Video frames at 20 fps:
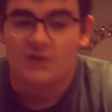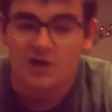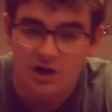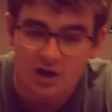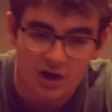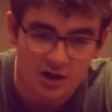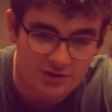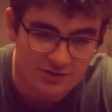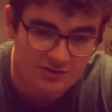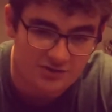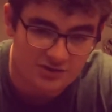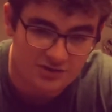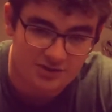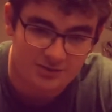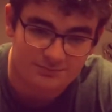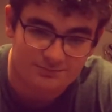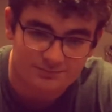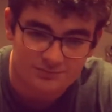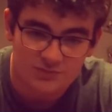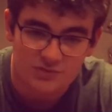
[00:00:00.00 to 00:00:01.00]
Honestly,
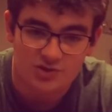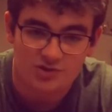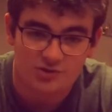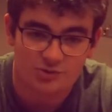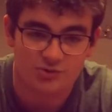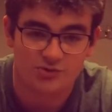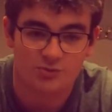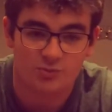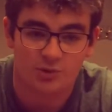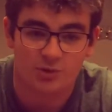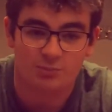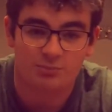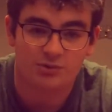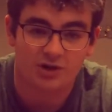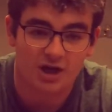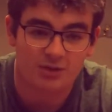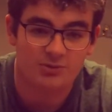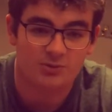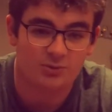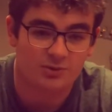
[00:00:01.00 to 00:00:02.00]
she was
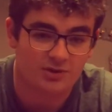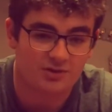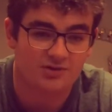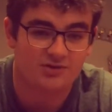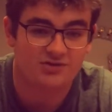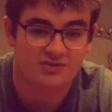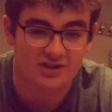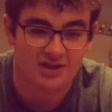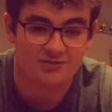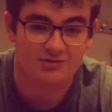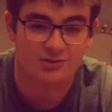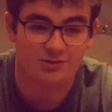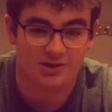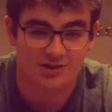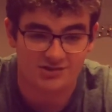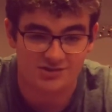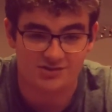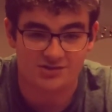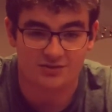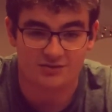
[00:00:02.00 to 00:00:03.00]
probably one of the saving
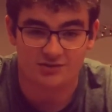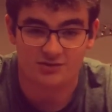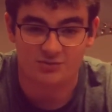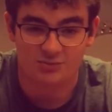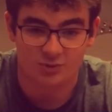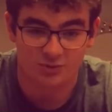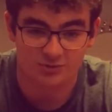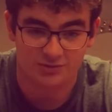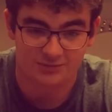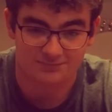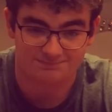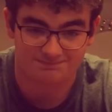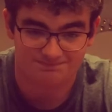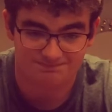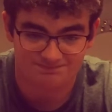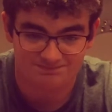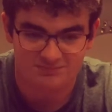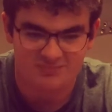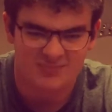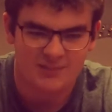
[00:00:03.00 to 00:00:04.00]
graces of this movie.
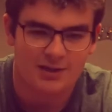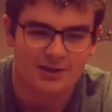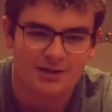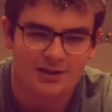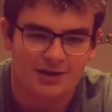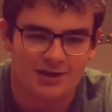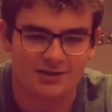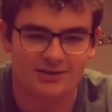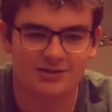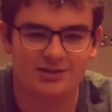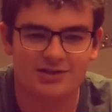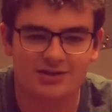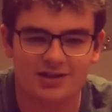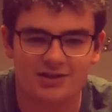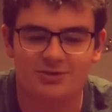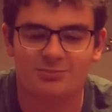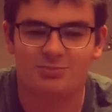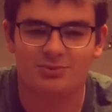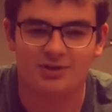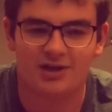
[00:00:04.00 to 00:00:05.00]
In looking at
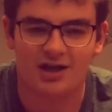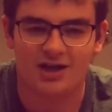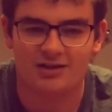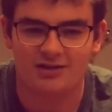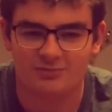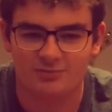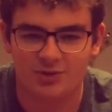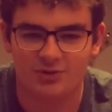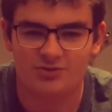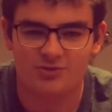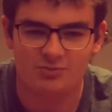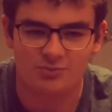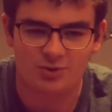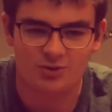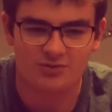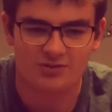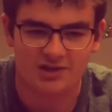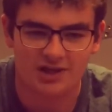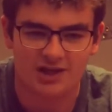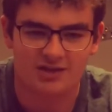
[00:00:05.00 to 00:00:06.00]
the plot of both the
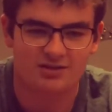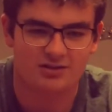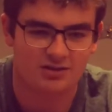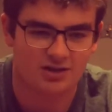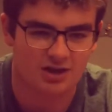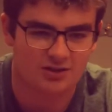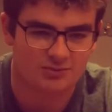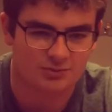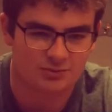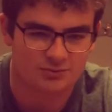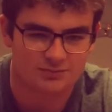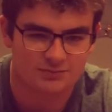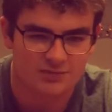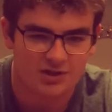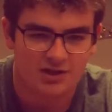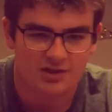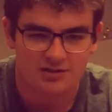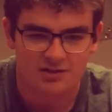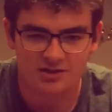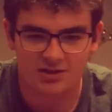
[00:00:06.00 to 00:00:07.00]
movie and the novel
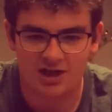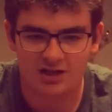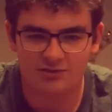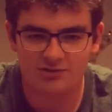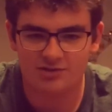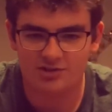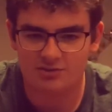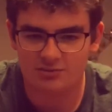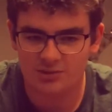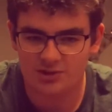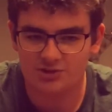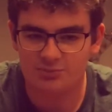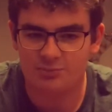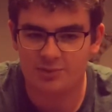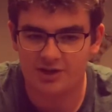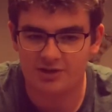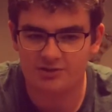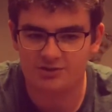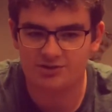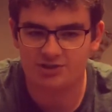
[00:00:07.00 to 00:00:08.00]
did a much
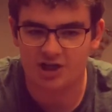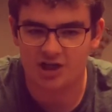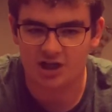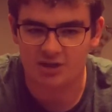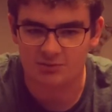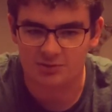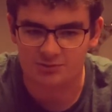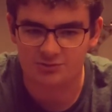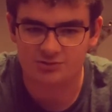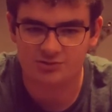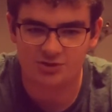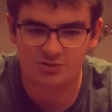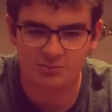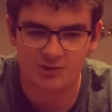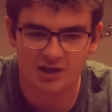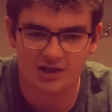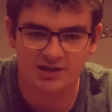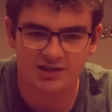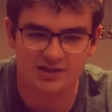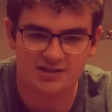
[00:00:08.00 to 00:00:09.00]
better job of
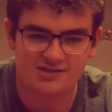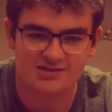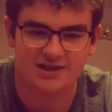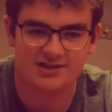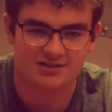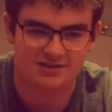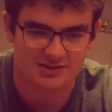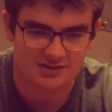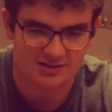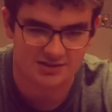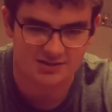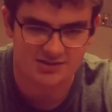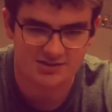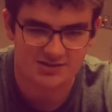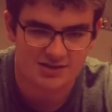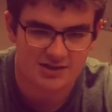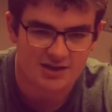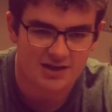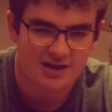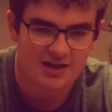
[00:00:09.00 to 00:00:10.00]
streamlining its ideas
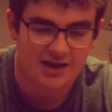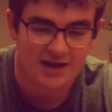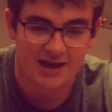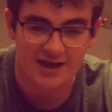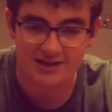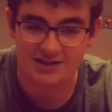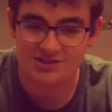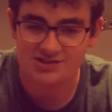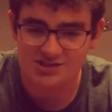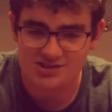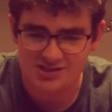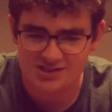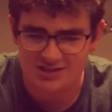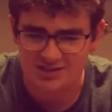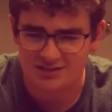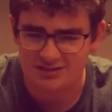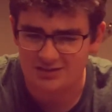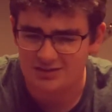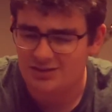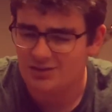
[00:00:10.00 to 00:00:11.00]
and each scene,
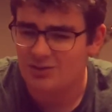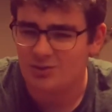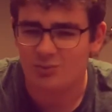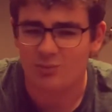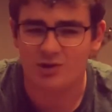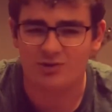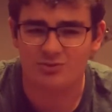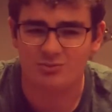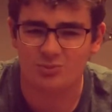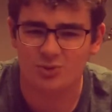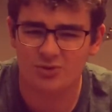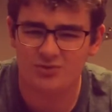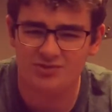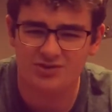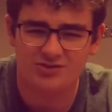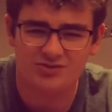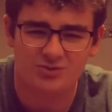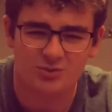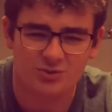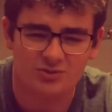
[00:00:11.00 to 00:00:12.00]
while the movie
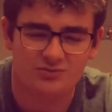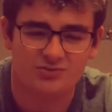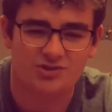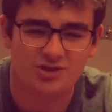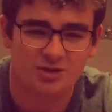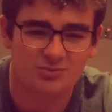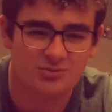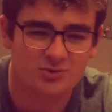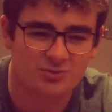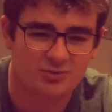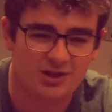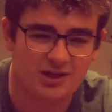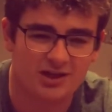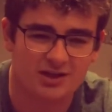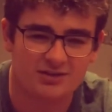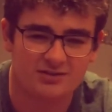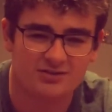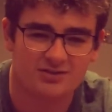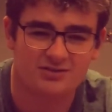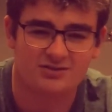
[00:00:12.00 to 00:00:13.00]
sort of jumped
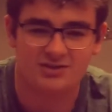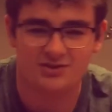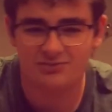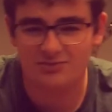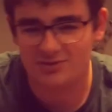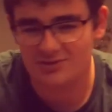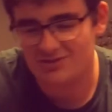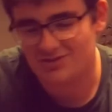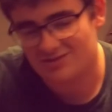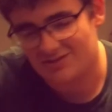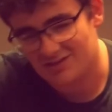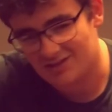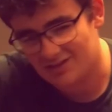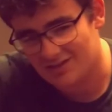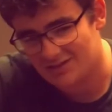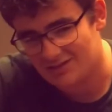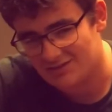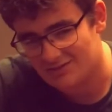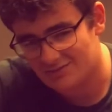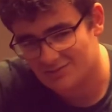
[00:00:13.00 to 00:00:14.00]
around to different
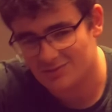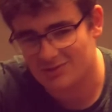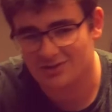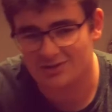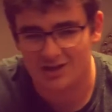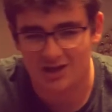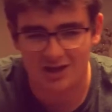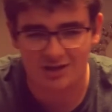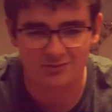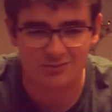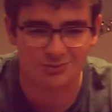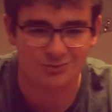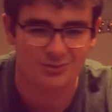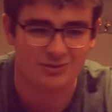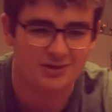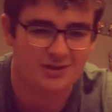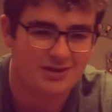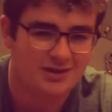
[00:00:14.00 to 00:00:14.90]
scenes from the novel